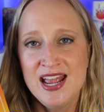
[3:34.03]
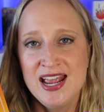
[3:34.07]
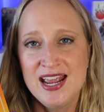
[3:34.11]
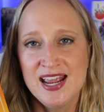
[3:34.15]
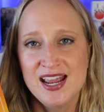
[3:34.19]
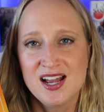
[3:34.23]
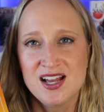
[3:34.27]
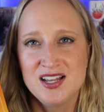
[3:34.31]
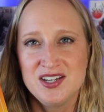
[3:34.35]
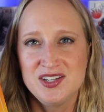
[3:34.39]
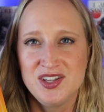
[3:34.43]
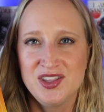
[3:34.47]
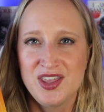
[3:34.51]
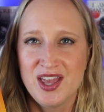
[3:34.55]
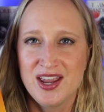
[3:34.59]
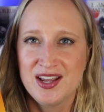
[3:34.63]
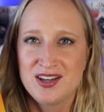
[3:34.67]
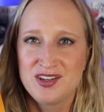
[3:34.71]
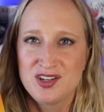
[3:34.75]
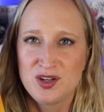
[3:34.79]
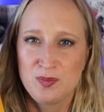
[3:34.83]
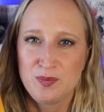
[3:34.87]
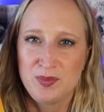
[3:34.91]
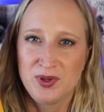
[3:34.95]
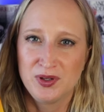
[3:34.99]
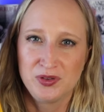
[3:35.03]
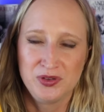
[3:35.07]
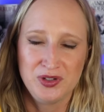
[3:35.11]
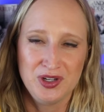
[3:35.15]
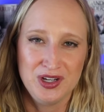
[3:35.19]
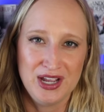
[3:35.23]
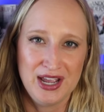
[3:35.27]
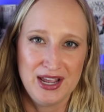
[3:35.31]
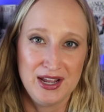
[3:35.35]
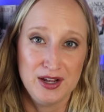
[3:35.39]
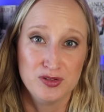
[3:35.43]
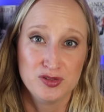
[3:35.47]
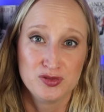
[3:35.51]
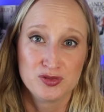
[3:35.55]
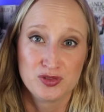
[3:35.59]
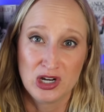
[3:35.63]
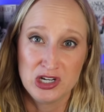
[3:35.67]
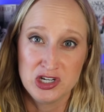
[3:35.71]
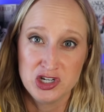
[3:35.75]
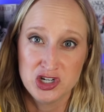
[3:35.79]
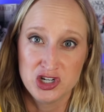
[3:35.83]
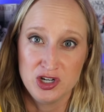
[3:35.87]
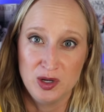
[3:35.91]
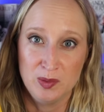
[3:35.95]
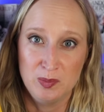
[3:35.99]
And they end up building a
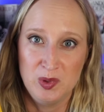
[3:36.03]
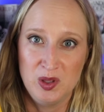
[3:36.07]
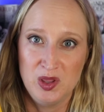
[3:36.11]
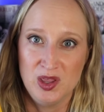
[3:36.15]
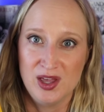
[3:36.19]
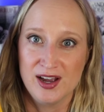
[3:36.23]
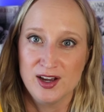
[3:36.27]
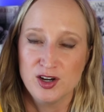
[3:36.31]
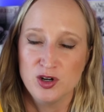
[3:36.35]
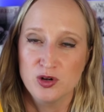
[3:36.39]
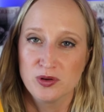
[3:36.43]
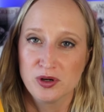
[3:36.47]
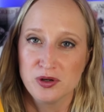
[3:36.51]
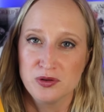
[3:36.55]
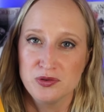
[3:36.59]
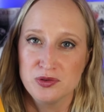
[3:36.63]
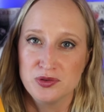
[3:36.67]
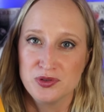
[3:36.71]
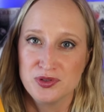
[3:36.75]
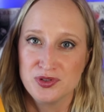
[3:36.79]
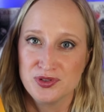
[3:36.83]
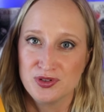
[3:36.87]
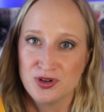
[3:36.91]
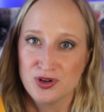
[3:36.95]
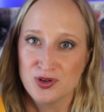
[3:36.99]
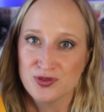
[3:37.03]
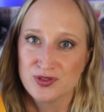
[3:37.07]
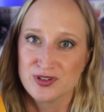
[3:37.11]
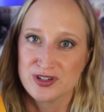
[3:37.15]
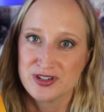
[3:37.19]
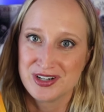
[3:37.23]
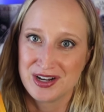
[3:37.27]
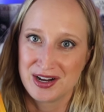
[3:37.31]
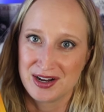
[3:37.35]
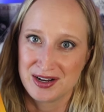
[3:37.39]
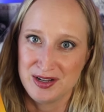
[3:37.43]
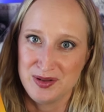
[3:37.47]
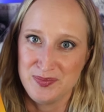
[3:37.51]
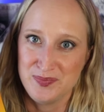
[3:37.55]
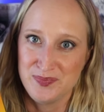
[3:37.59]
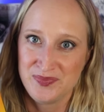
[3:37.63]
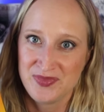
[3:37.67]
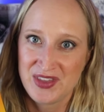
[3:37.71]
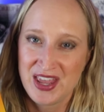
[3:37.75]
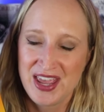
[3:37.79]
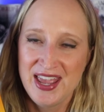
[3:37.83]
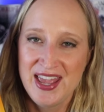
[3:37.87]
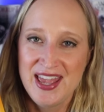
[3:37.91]
friendship that grows over time.